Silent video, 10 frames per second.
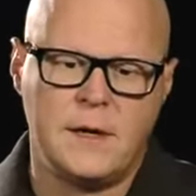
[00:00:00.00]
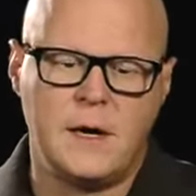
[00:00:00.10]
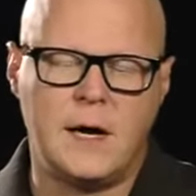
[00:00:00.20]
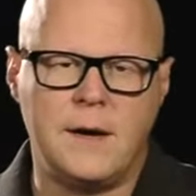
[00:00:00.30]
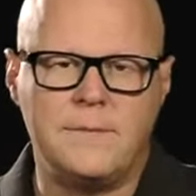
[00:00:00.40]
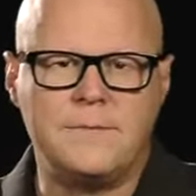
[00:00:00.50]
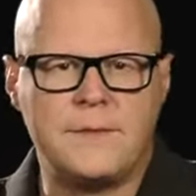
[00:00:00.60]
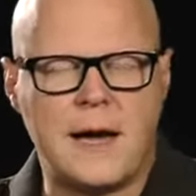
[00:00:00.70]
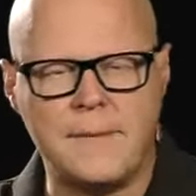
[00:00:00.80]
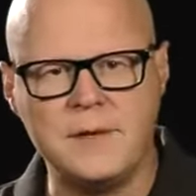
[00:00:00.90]

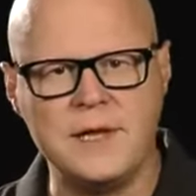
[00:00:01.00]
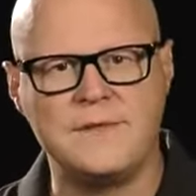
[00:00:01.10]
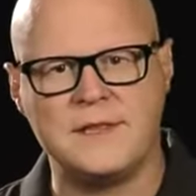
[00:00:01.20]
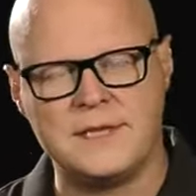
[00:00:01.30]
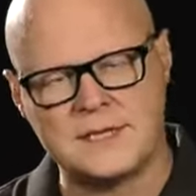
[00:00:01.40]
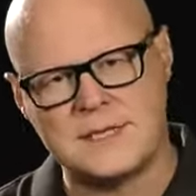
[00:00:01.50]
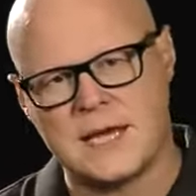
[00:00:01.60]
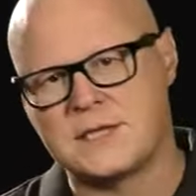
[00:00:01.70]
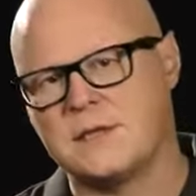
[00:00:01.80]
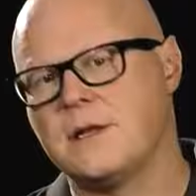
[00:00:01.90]
I believe that this
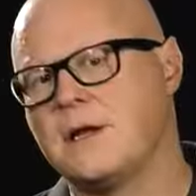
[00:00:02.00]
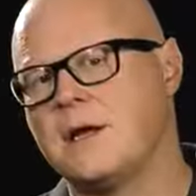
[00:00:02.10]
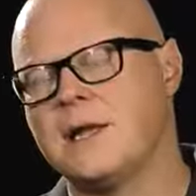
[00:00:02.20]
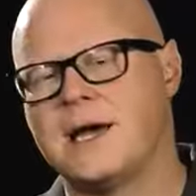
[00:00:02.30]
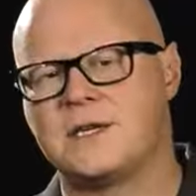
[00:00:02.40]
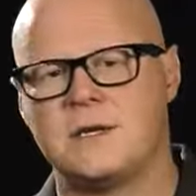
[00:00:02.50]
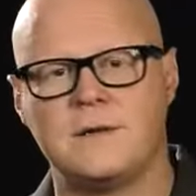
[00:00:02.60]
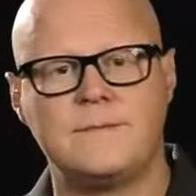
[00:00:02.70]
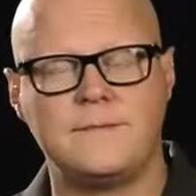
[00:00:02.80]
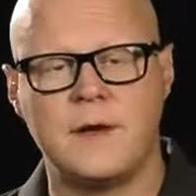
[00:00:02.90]
next
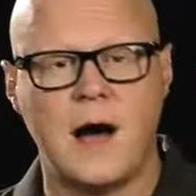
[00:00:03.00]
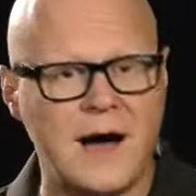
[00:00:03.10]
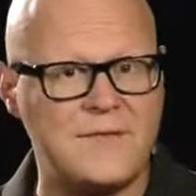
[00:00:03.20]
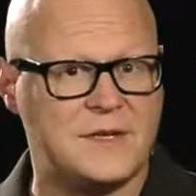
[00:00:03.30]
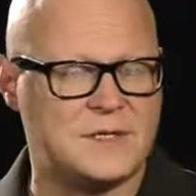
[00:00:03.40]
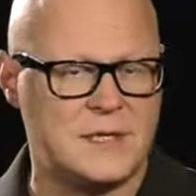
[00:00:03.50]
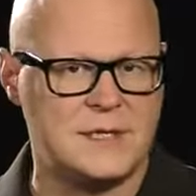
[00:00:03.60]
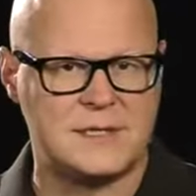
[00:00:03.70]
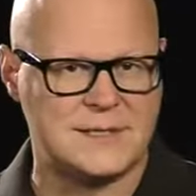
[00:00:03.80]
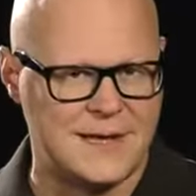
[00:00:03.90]
election, obviously,
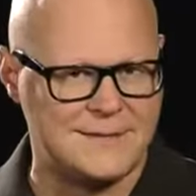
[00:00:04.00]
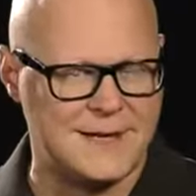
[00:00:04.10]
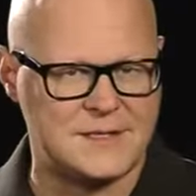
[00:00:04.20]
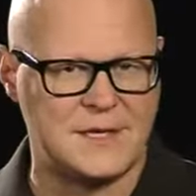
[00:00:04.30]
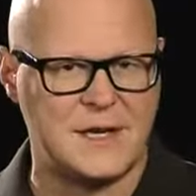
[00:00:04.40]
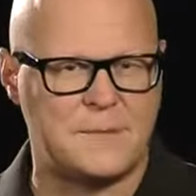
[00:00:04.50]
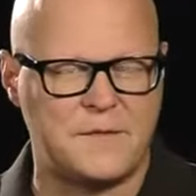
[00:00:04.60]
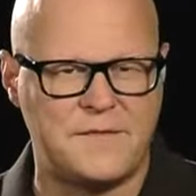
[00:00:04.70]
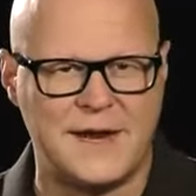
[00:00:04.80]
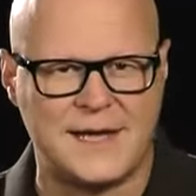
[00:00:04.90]
this is not necessarily a
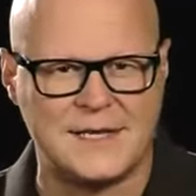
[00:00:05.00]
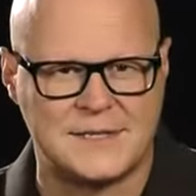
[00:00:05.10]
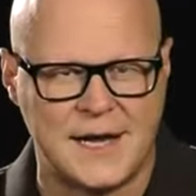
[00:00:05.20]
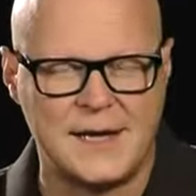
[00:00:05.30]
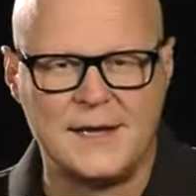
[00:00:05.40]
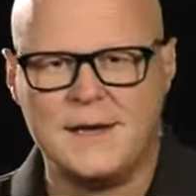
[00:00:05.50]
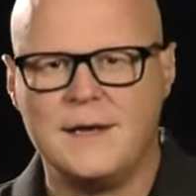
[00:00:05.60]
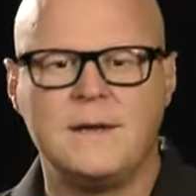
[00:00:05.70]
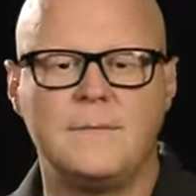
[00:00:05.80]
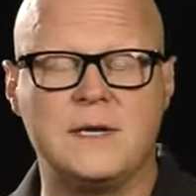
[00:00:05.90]
prophetic insight,
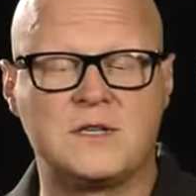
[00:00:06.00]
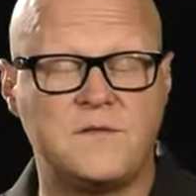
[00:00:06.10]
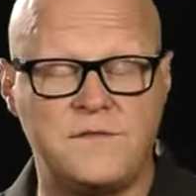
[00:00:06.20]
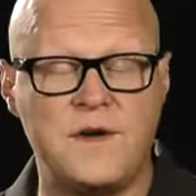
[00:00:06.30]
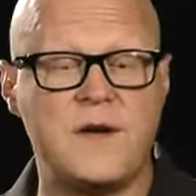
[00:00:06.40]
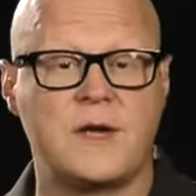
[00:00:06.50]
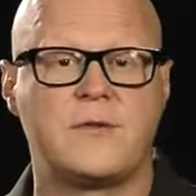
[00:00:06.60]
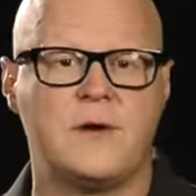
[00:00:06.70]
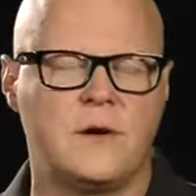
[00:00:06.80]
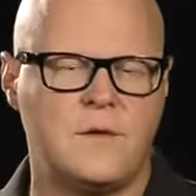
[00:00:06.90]
but it's very
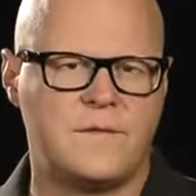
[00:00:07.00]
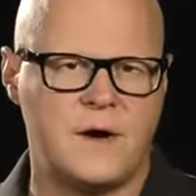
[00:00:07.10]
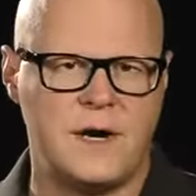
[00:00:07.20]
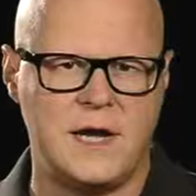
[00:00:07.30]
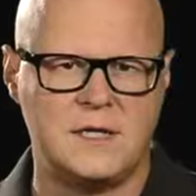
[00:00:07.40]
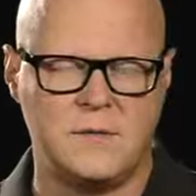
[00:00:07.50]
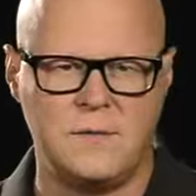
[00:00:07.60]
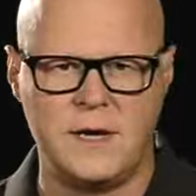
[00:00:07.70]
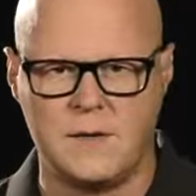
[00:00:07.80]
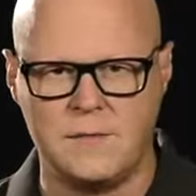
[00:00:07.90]
critical for our nation.
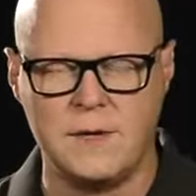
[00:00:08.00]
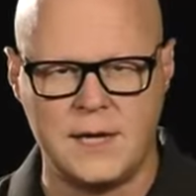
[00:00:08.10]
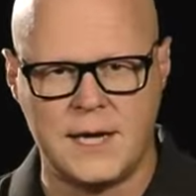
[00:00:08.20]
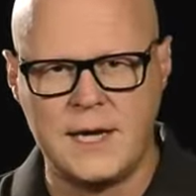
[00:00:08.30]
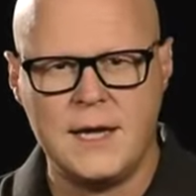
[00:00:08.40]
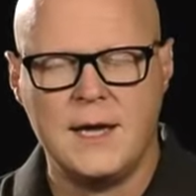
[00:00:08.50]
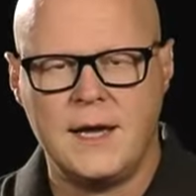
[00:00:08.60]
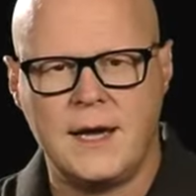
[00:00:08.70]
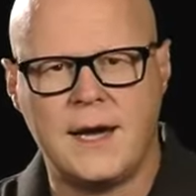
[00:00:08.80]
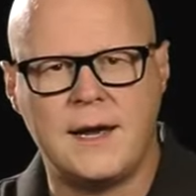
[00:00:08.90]
We are really
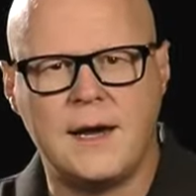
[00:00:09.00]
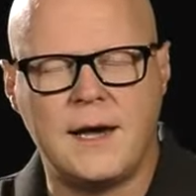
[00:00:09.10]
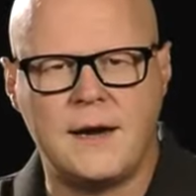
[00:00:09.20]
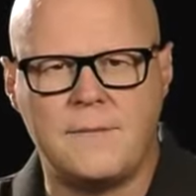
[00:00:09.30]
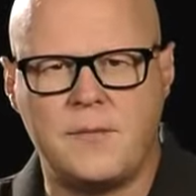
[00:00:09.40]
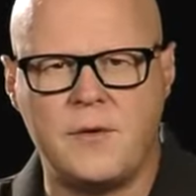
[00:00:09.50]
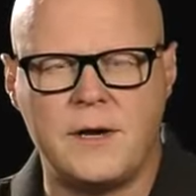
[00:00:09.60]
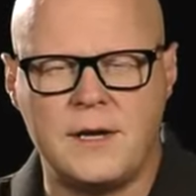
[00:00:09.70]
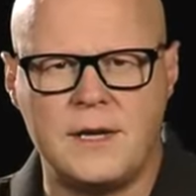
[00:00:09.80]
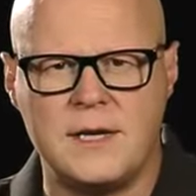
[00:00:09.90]
at a
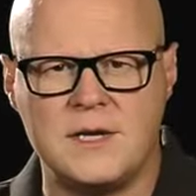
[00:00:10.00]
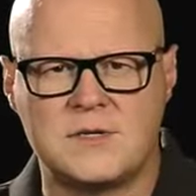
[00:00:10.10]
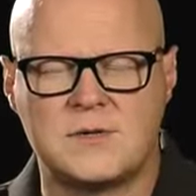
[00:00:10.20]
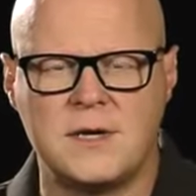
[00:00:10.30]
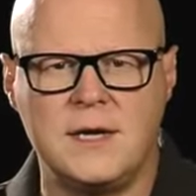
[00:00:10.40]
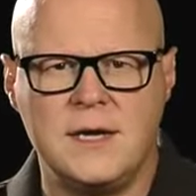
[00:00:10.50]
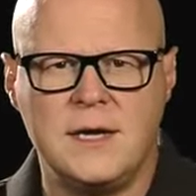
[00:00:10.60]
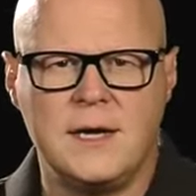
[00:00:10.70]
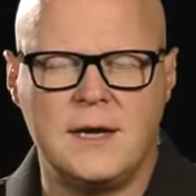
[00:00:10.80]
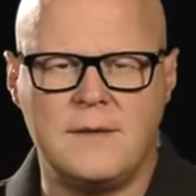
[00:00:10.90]
point in history,
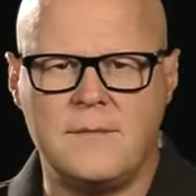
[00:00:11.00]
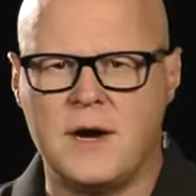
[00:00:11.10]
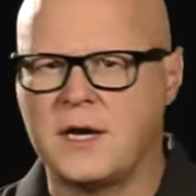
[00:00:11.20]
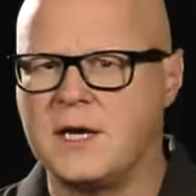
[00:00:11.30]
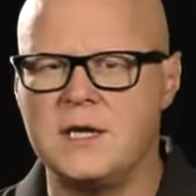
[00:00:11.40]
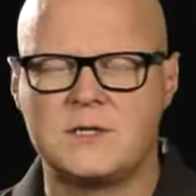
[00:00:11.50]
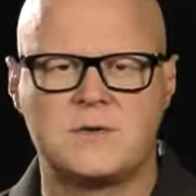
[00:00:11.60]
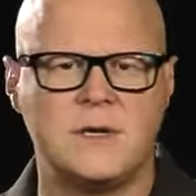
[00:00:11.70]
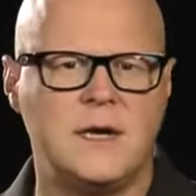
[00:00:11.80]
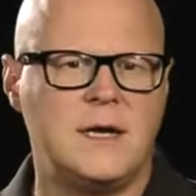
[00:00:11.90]
in American
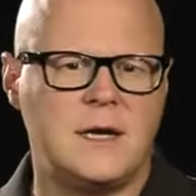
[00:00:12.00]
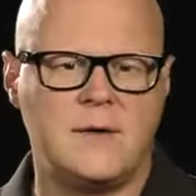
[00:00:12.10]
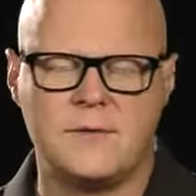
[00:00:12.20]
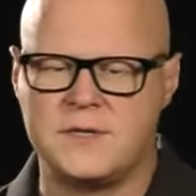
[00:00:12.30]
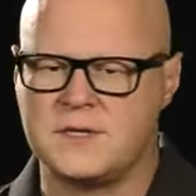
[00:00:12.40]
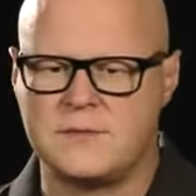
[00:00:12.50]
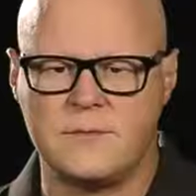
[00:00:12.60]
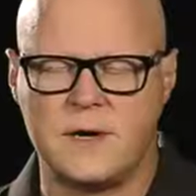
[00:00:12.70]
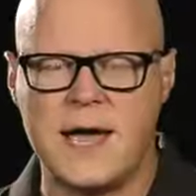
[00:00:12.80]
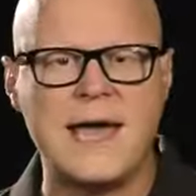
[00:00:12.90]
history,
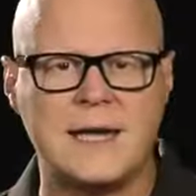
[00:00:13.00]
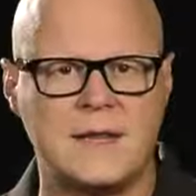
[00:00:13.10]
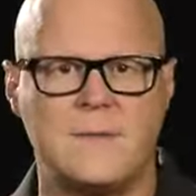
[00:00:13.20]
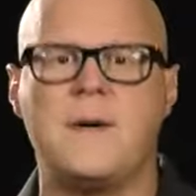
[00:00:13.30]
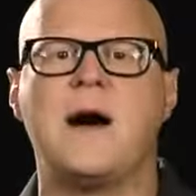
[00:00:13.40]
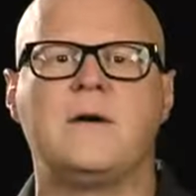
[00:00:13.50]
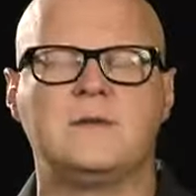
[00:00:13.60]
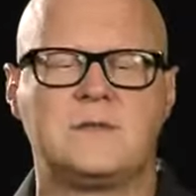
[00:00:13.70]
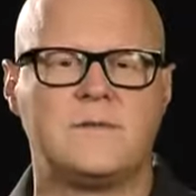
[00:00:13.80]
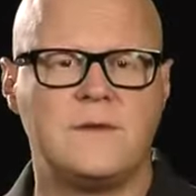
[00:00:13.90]
we're hanging in the
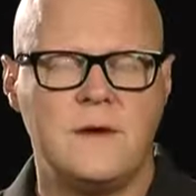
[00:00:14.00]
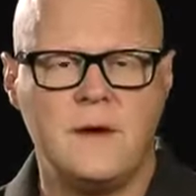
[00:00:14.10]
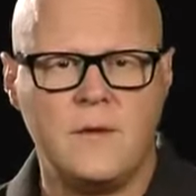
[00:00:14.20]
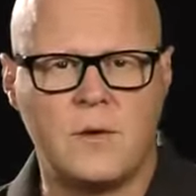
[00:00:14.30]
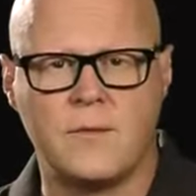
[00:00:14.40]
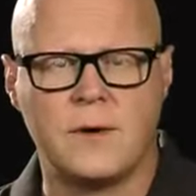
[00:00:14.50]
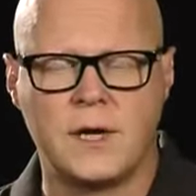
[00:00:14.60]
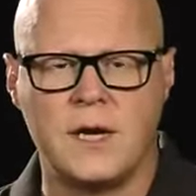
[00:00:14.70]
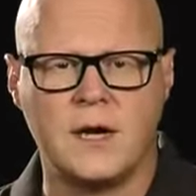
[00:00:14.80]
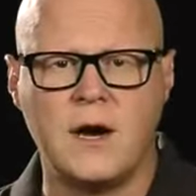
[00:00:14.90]
balance of where we're
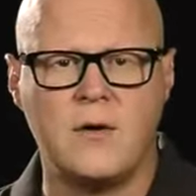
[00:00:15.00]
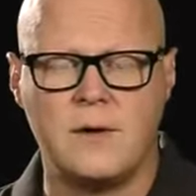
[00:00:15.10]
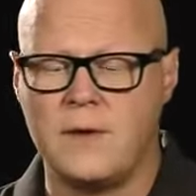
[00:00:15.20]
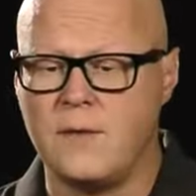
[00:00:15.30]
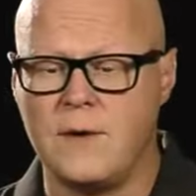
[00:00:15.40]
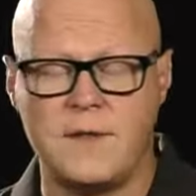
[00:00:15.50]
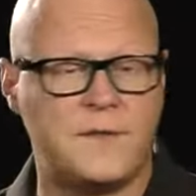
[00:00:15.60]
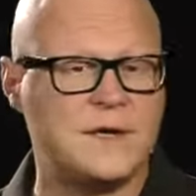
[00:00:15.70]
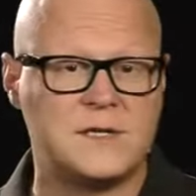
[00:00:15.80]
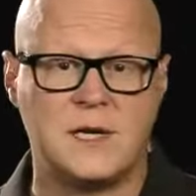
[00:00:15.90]
going to go and whether
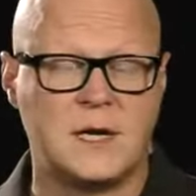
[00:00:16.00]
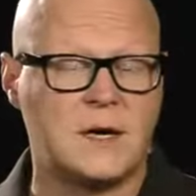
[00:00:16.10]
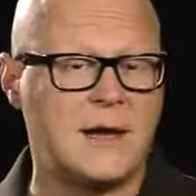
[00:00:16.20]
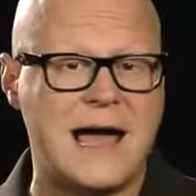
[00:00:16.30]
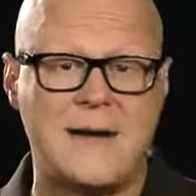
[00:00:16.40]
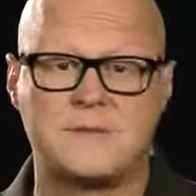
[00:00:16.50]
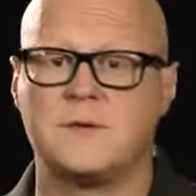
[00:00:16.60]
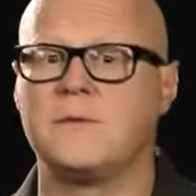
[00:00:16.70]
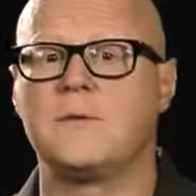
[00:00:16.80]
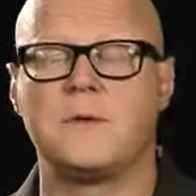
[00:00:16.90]
things are going to collapse
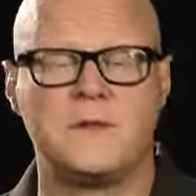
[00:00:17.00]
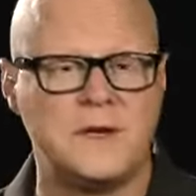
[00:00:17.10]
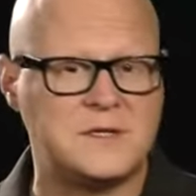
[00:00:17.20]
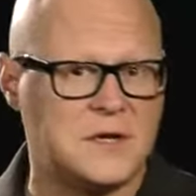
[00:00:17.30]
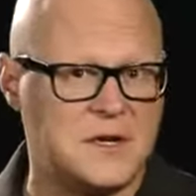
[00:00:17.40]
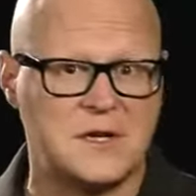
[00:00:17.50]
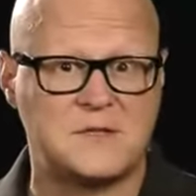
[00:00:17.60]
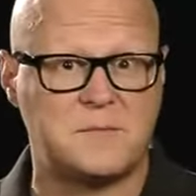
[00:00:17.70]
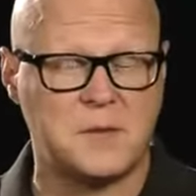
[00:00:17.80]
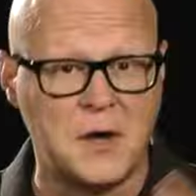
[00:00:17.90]
or whether things are going to
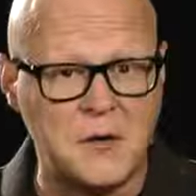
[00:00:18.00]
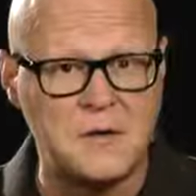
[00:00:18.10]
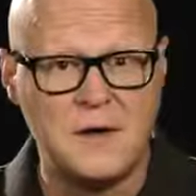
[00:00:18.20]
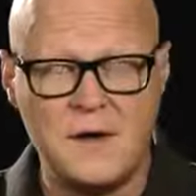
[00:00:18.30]
explode